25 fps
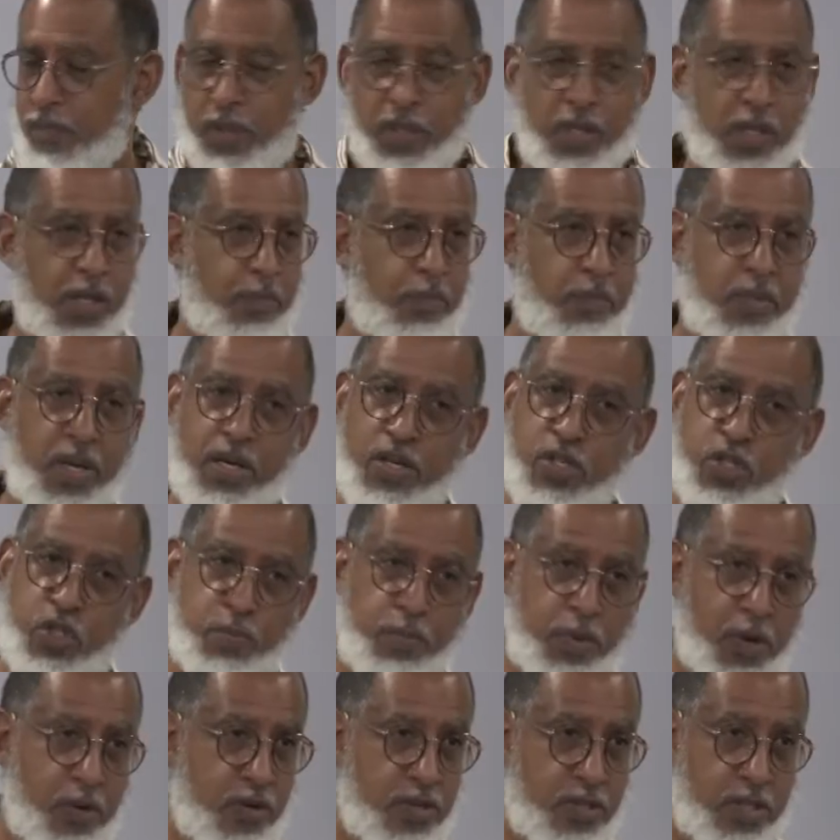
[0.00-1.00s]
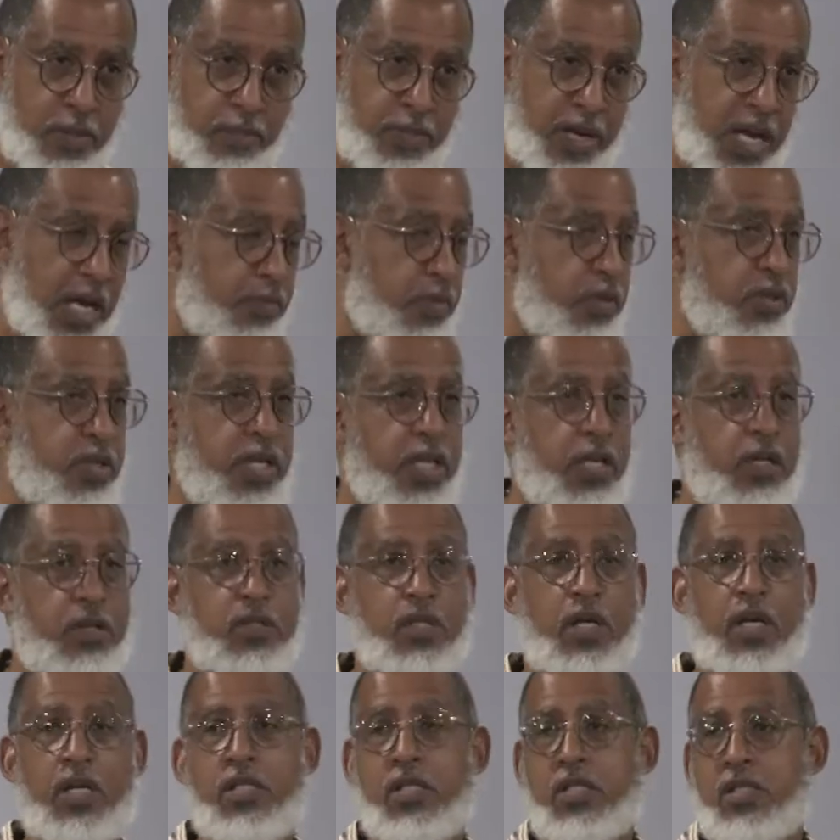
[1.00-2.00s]
there are many spirits, the Bible
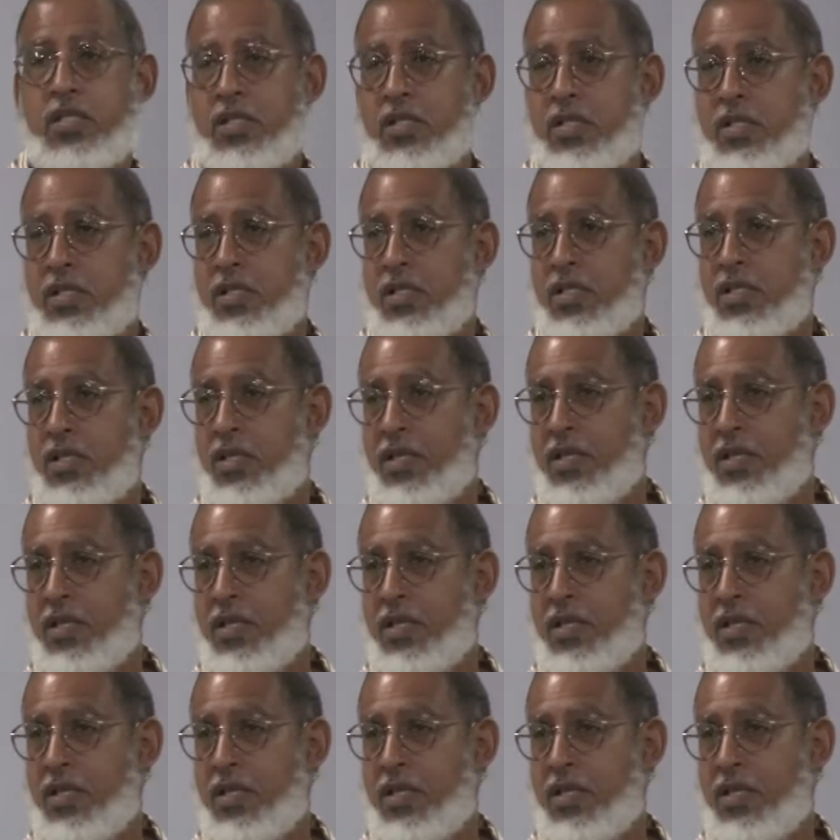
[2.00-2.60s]
tells us,